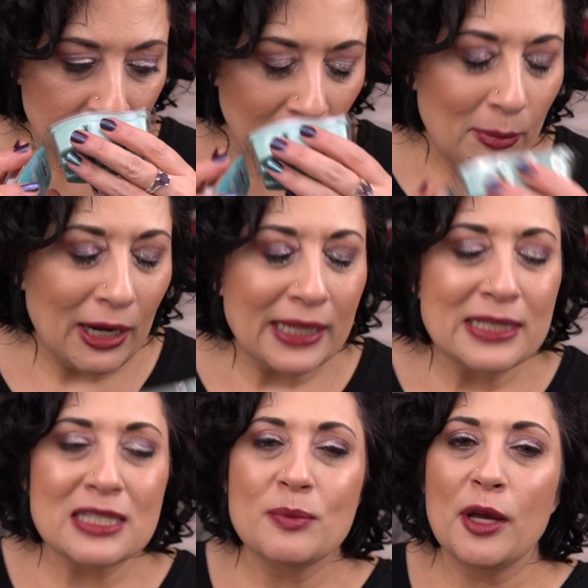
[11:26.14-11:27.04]
but I can
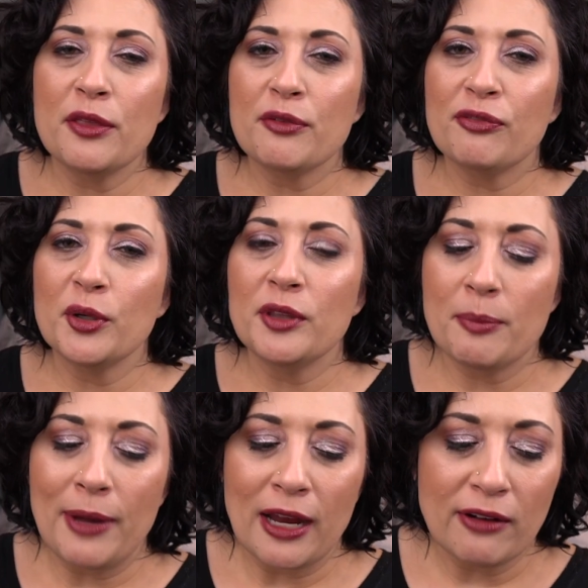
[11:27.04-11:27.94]
smell the fruit in the
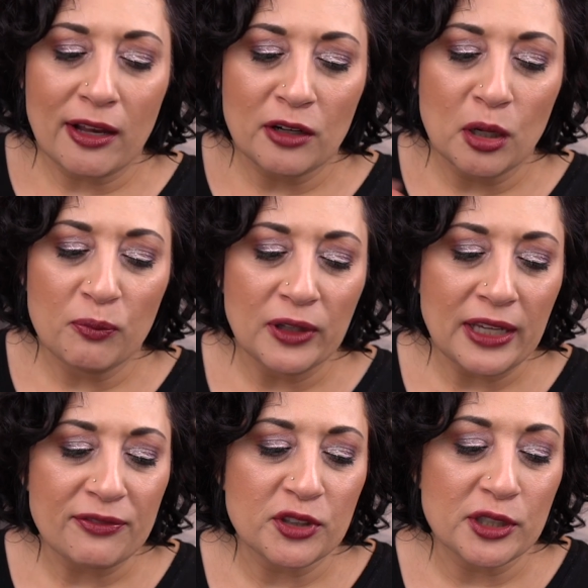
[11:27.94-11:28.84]
background, and hopefully
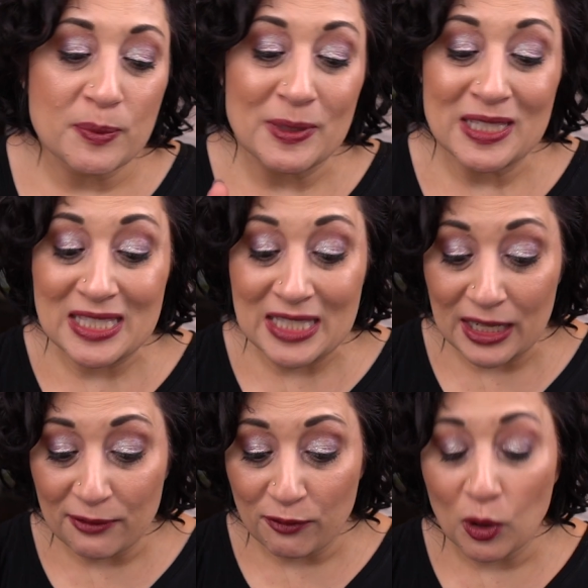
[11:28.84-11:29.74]
after it's been
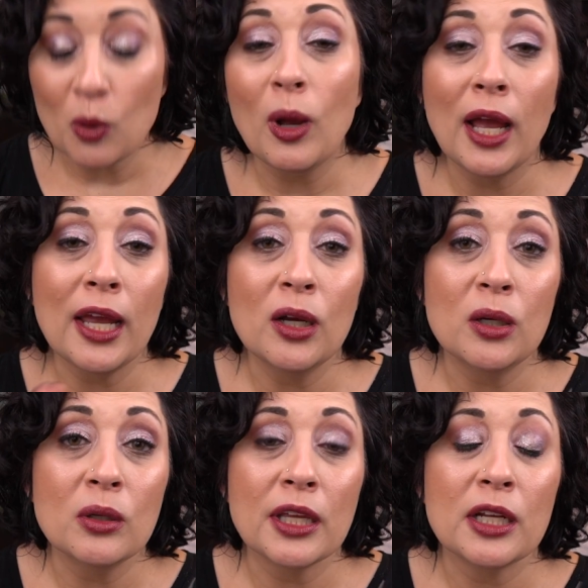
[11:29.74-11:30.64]
sitting for a
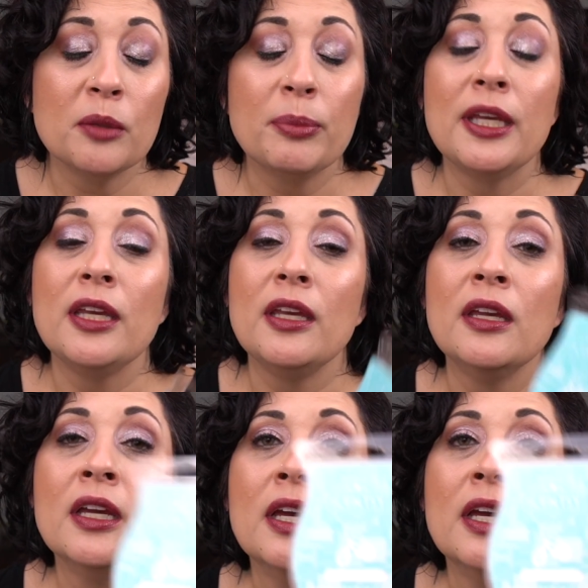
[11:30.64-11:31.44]
while, it'll be